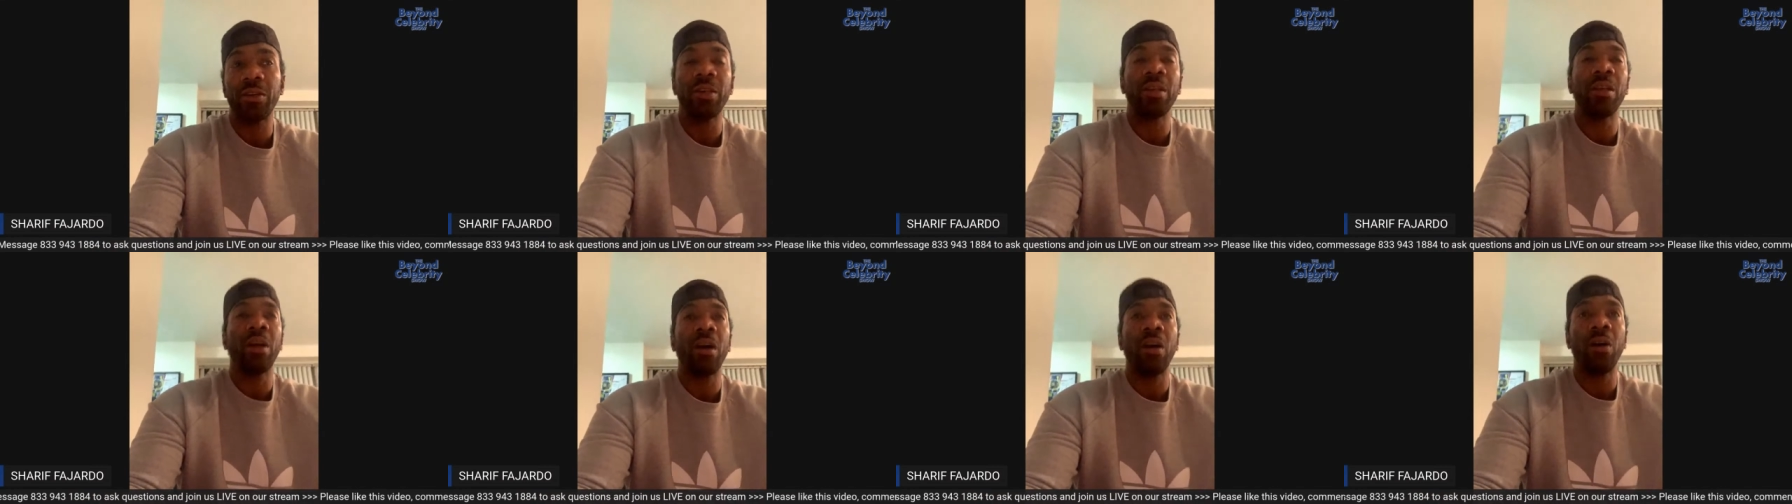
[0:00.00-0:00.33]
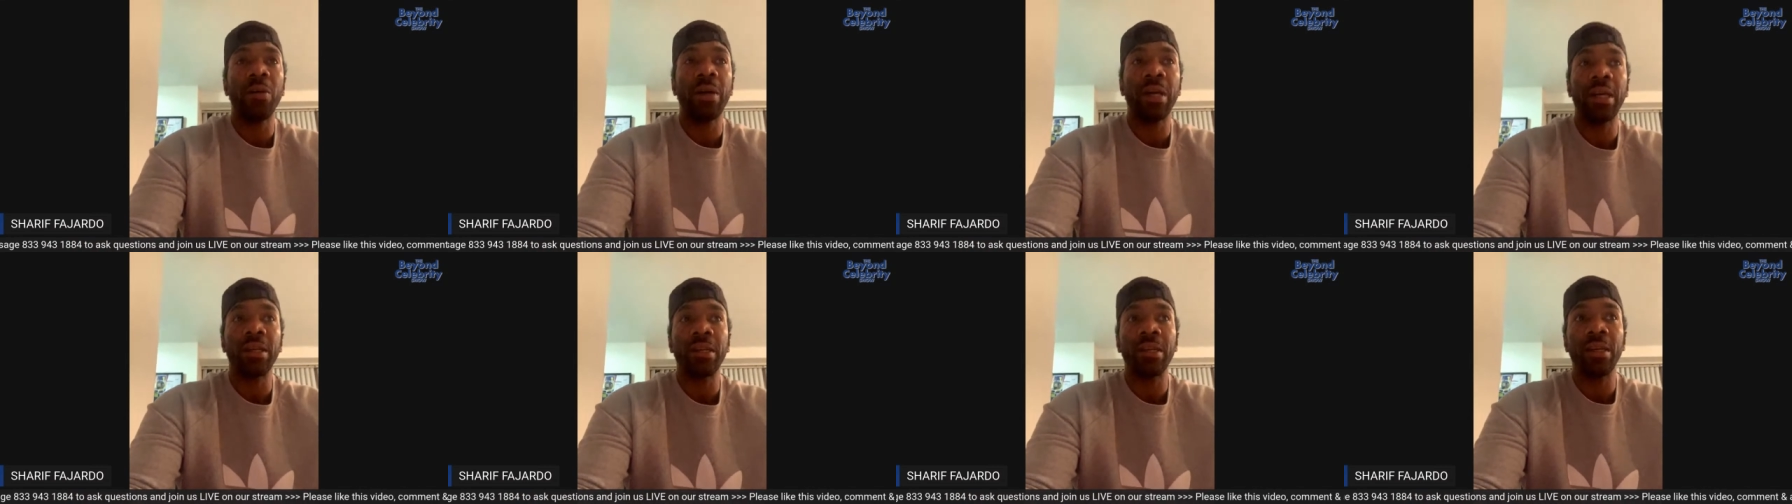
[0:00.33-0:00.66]
you
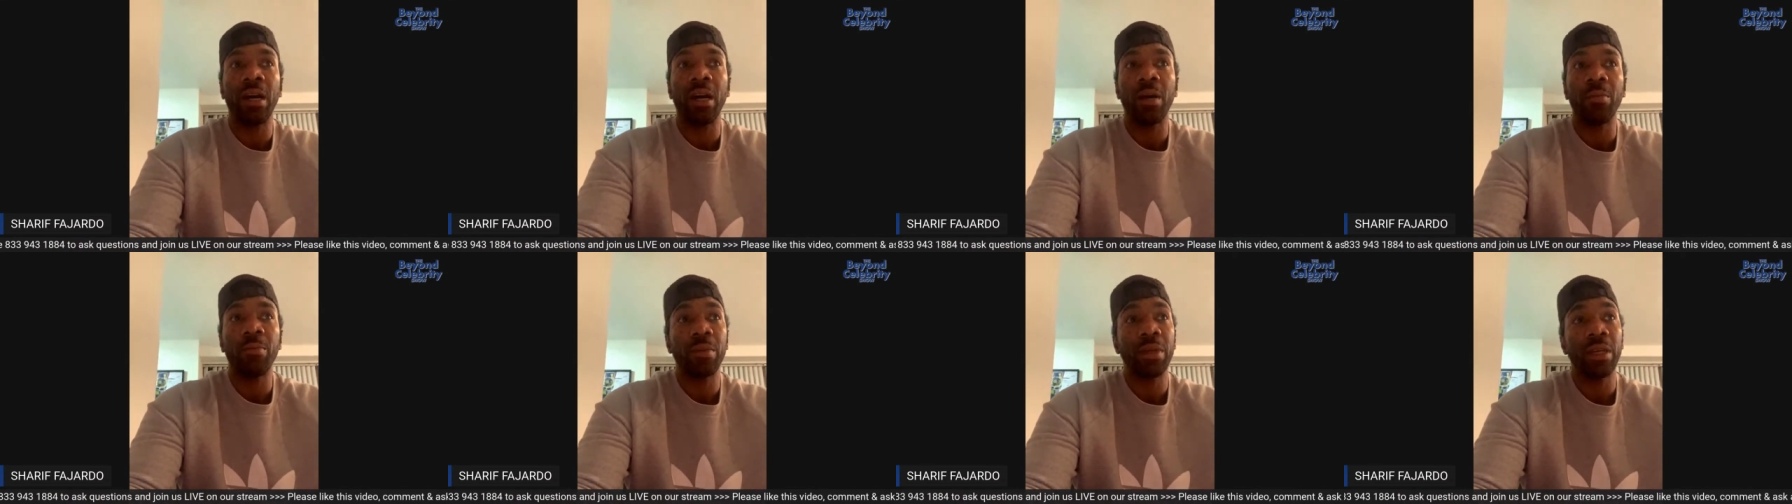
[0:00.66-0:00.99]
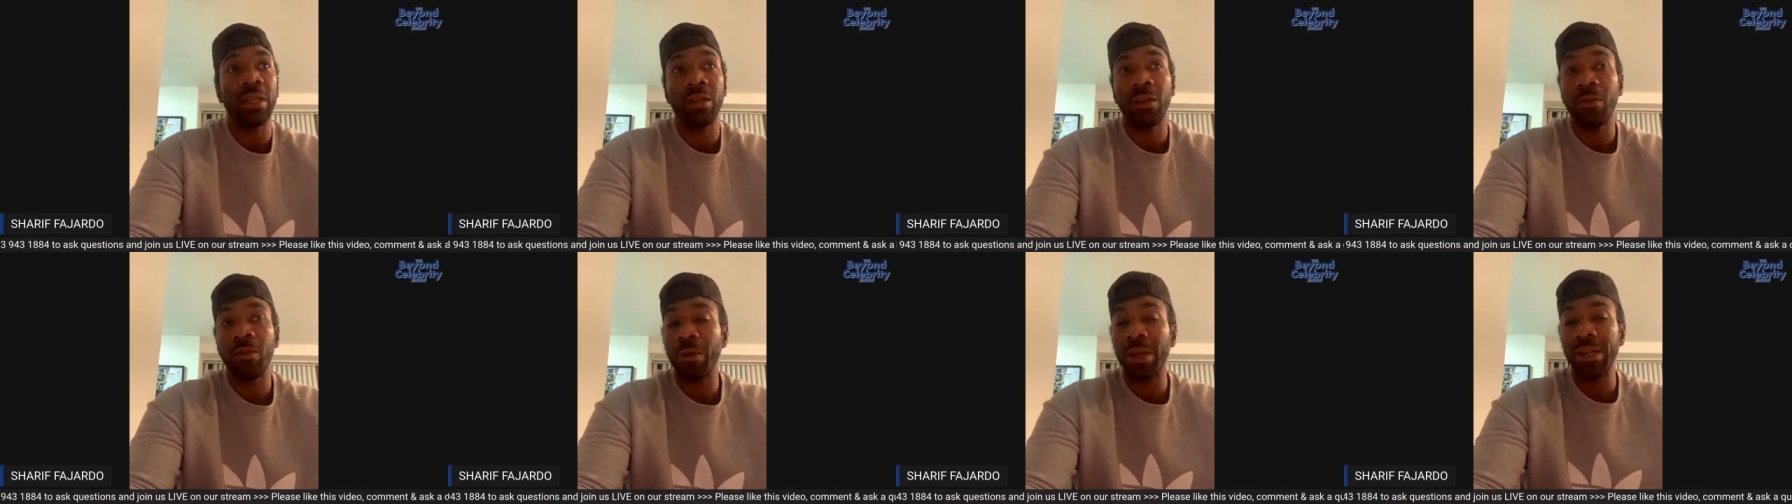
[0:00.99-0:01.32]
know, and
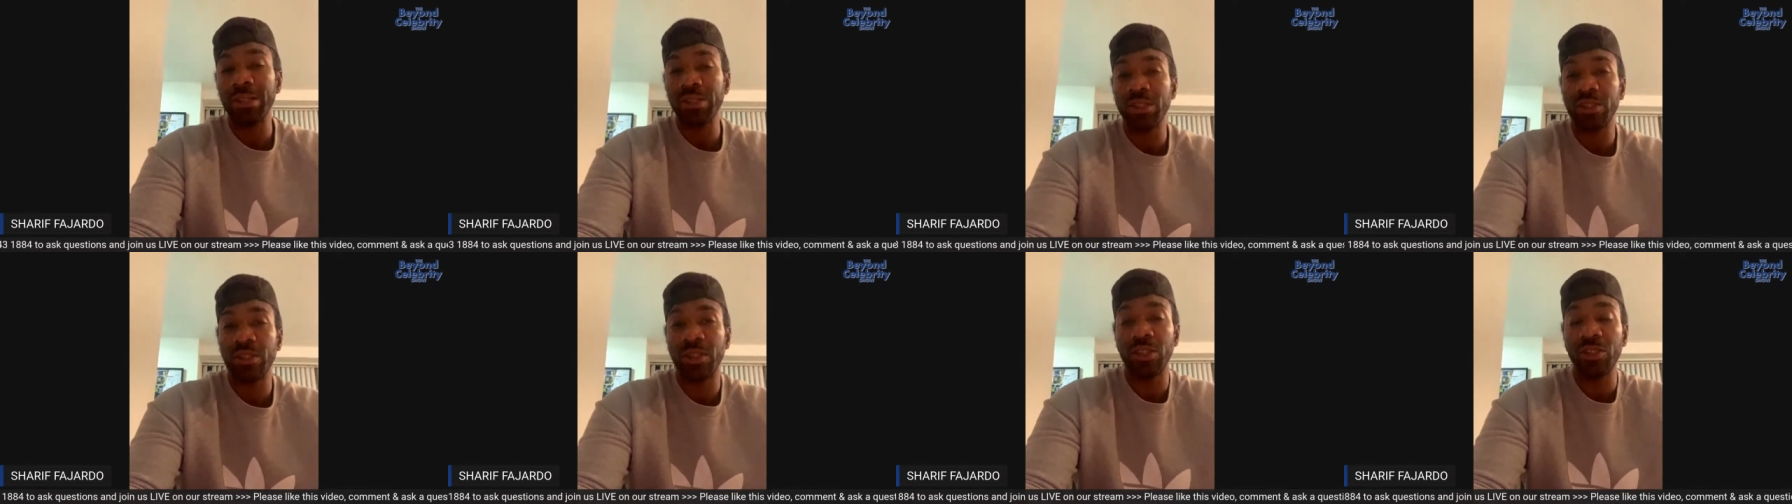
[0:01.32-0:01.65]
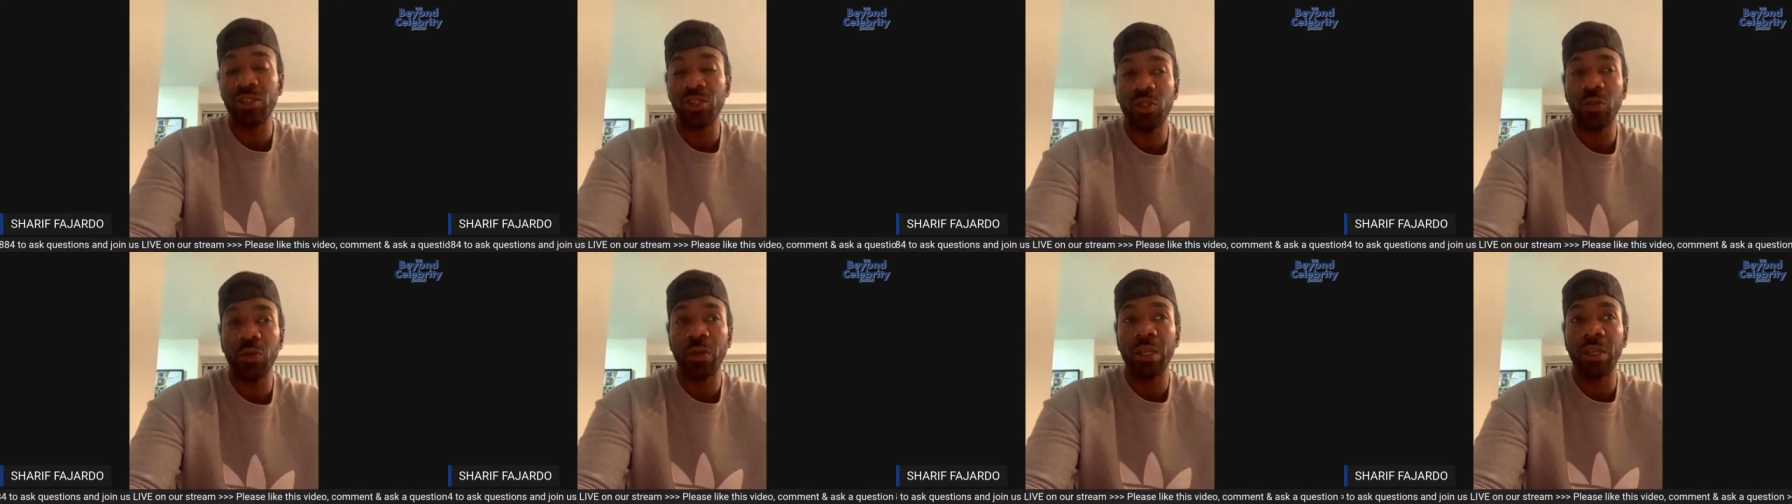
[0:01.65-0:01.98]
the rest is
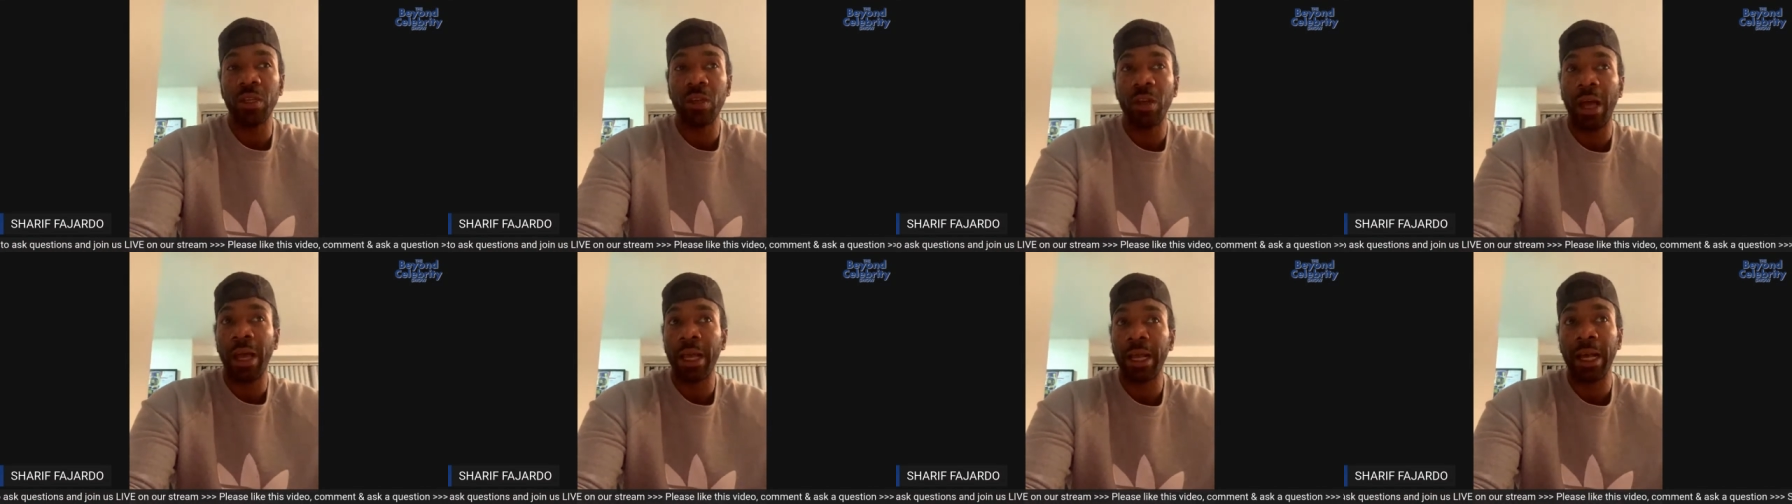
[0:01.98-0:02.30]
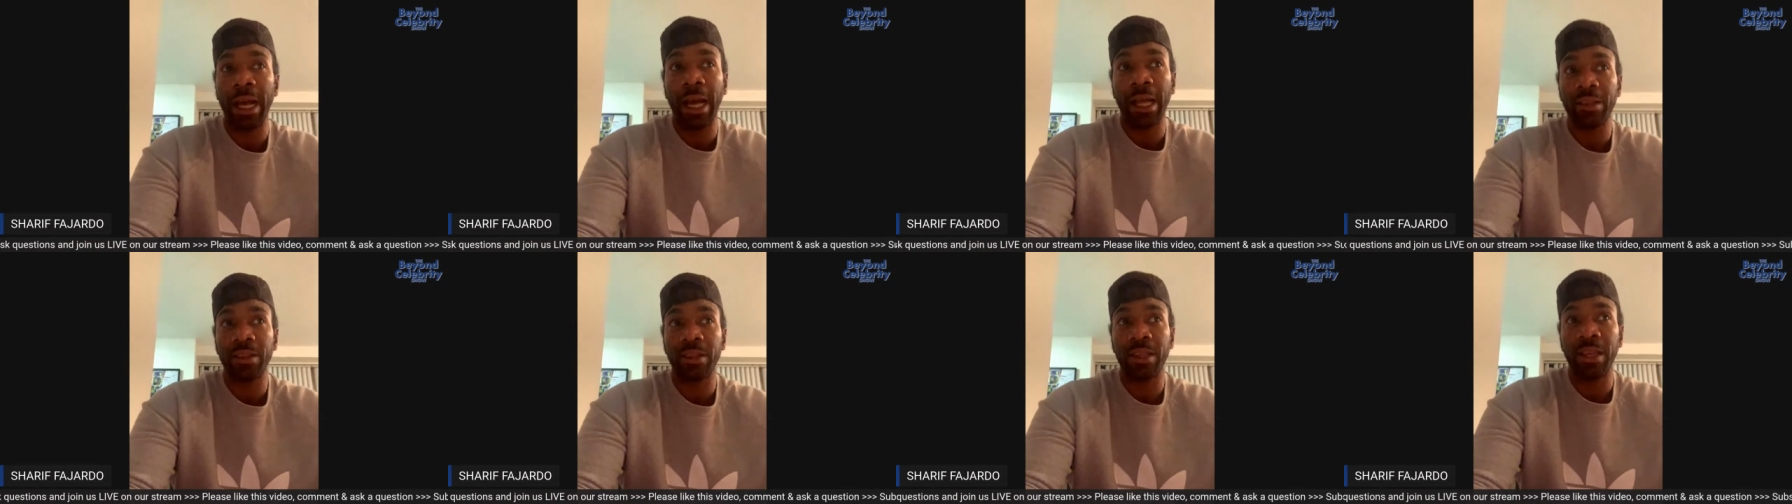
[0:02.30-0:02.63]
history. You know, I
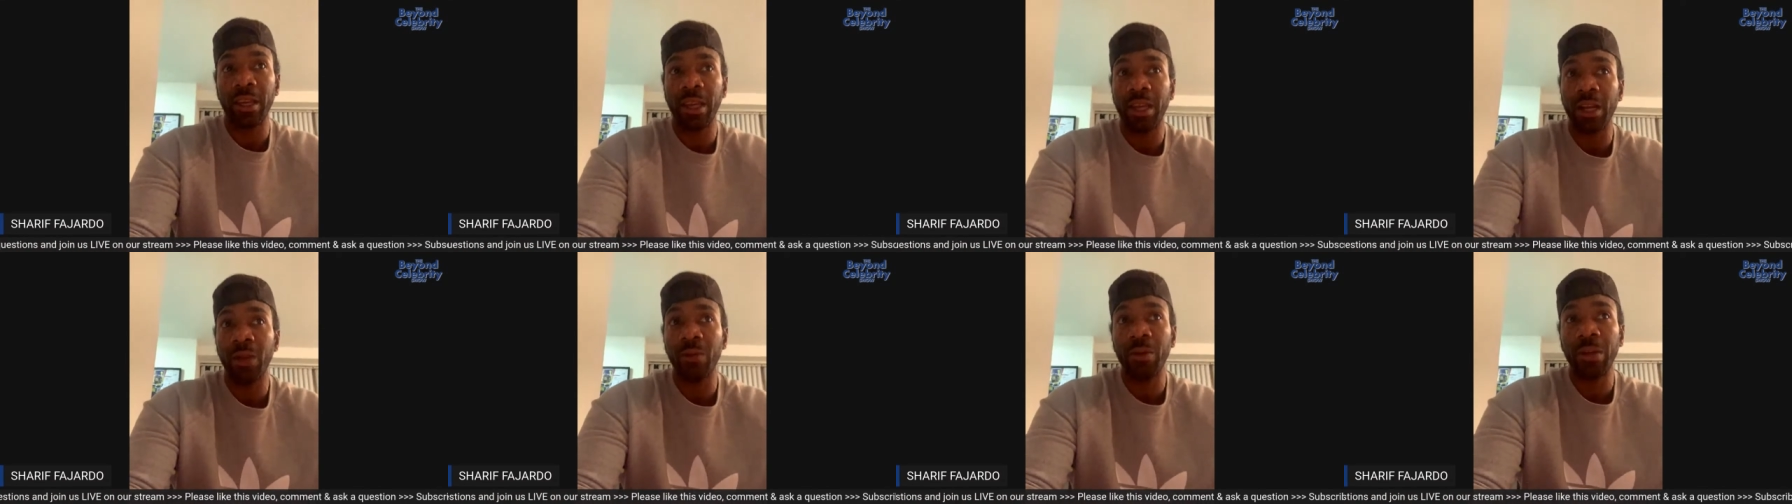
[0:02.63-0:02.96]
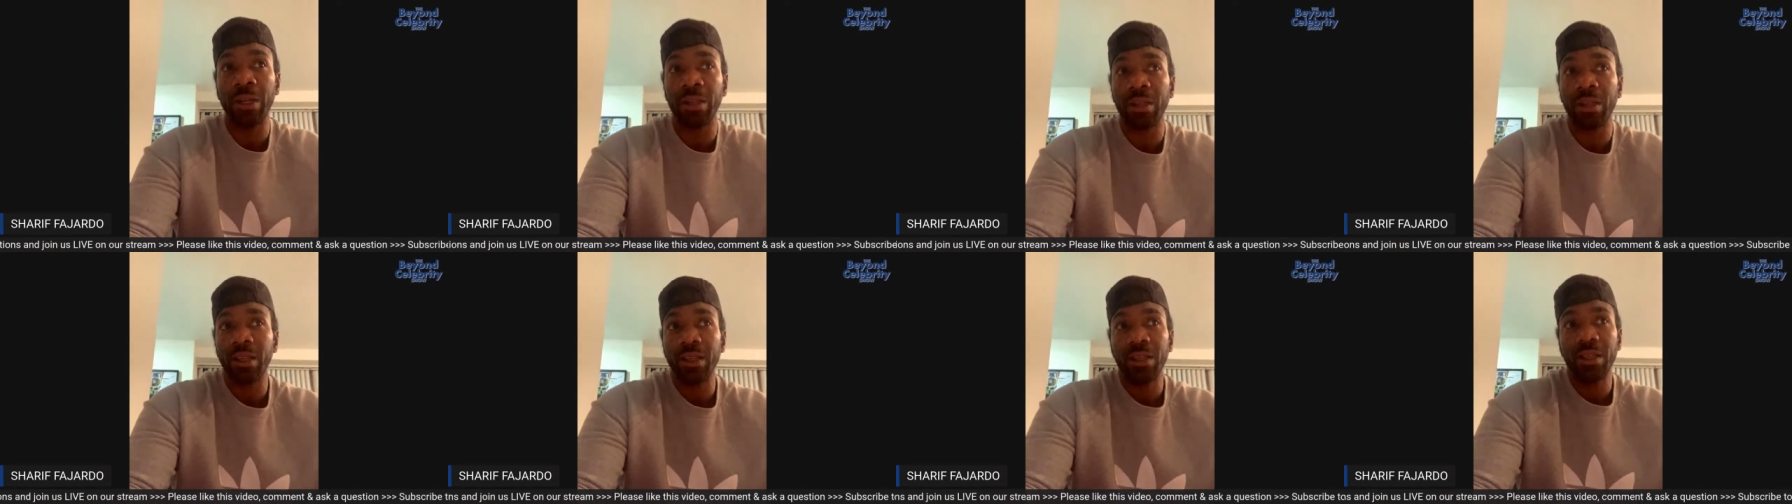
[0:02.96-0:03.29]
got there,
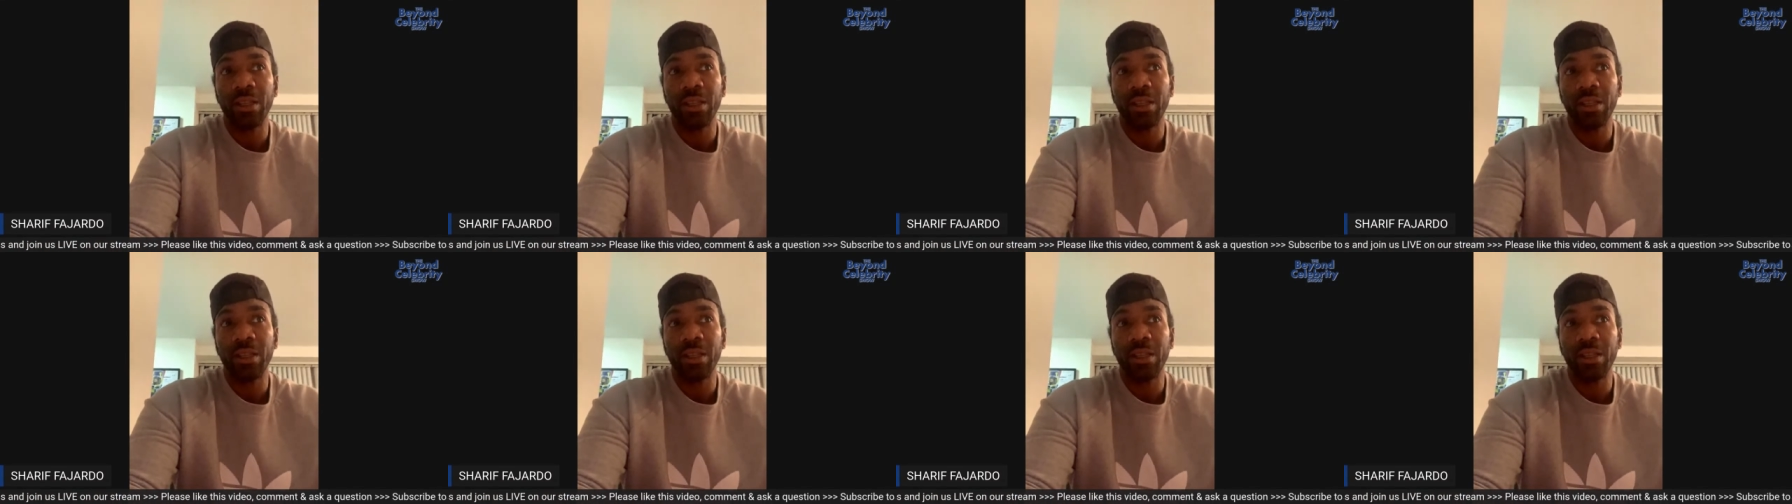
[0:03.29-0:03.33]
and,